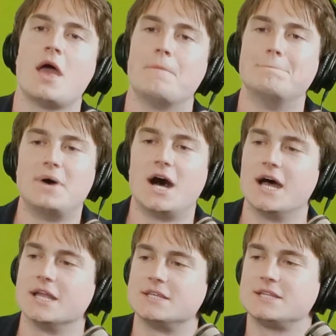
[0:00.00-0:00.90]

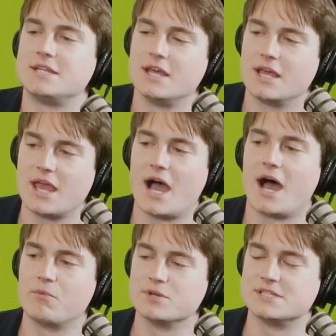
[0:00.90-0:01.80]
But yeah, I
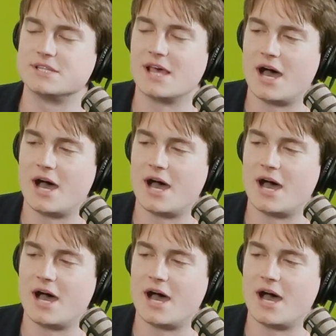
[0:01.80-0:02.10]
was